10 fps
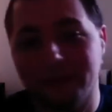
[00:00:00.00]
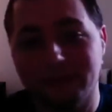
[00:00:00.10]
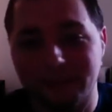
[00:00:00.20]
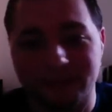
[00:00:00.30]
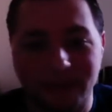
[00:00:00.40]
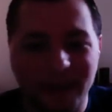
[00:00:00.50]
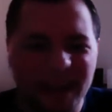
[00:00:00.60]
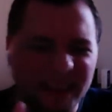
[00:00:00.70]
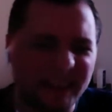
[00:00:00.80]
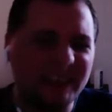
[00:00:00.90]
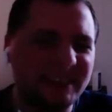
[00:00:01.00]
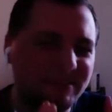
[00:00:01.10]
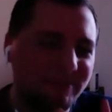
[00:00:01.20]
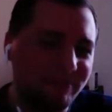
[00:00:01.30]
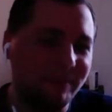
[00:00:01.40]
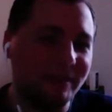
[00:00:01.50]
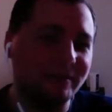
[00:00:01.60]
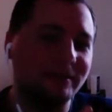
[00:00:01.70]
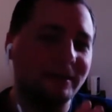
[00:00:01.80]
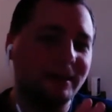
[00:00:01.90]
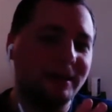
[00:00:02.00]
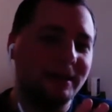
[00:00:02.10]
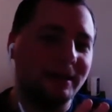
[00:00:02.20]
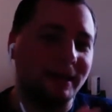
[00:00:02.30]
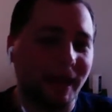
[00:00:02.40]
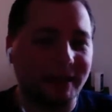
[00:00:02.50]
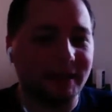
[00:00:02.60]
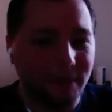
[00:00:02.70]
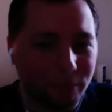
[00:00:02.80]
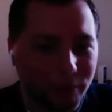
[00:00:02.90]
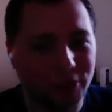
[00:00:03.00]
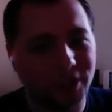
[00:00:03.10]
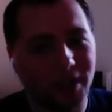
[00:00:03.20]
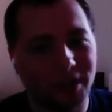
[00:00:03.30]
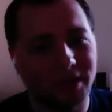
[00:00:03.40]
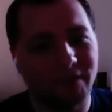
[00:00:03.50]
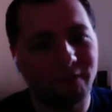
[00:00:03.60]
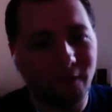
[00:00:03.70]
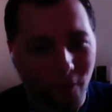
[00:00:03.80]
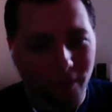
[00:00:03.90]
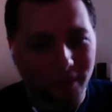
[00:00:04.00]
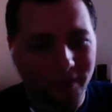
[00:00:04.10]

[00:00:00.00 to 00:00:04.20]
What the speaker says: it doesn't feel like they're pushing anything forward.